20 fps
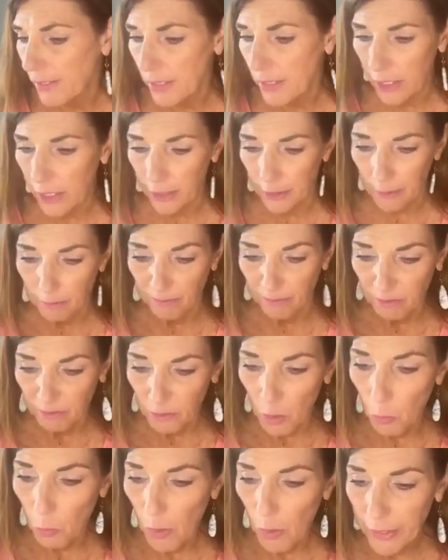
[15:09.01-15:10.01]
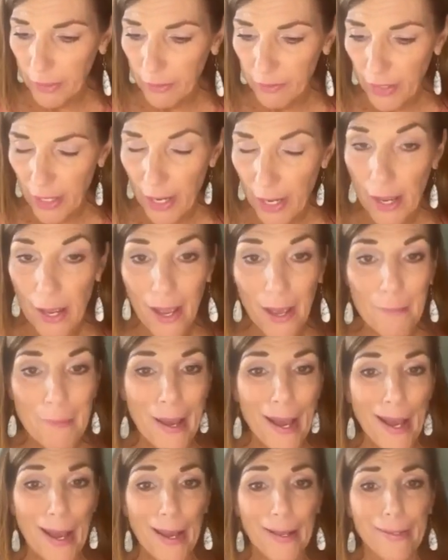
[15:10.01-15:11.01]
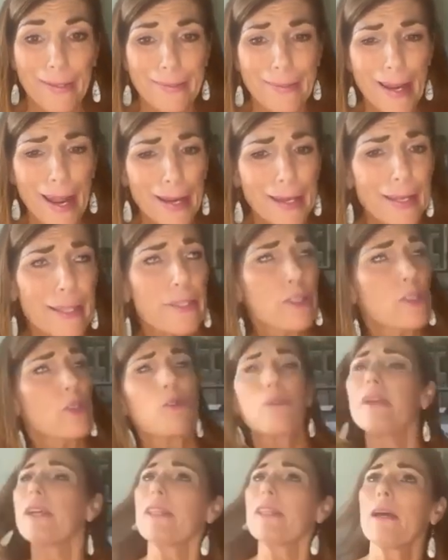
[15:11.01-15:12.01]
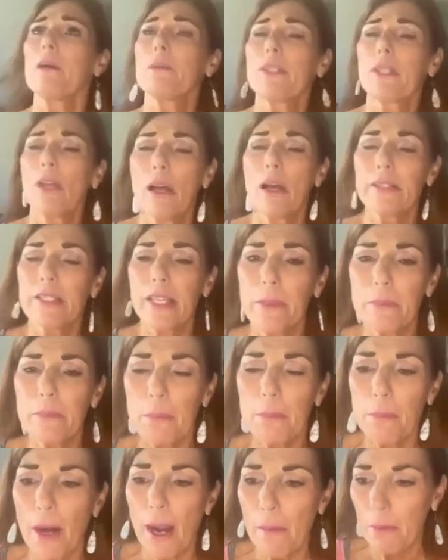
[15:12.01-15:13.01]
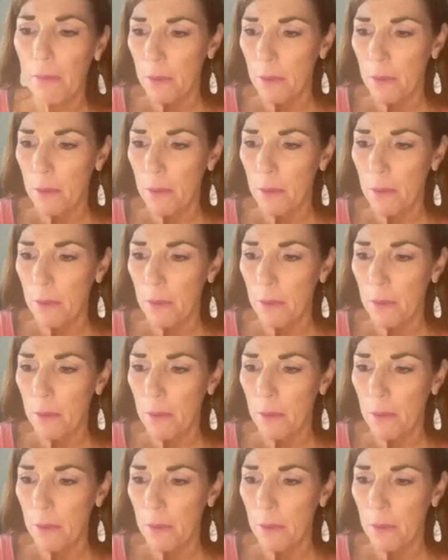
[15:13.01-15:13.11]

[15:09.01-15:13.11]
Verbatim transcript: One of them had a neck injury that was causing him some problems. The other one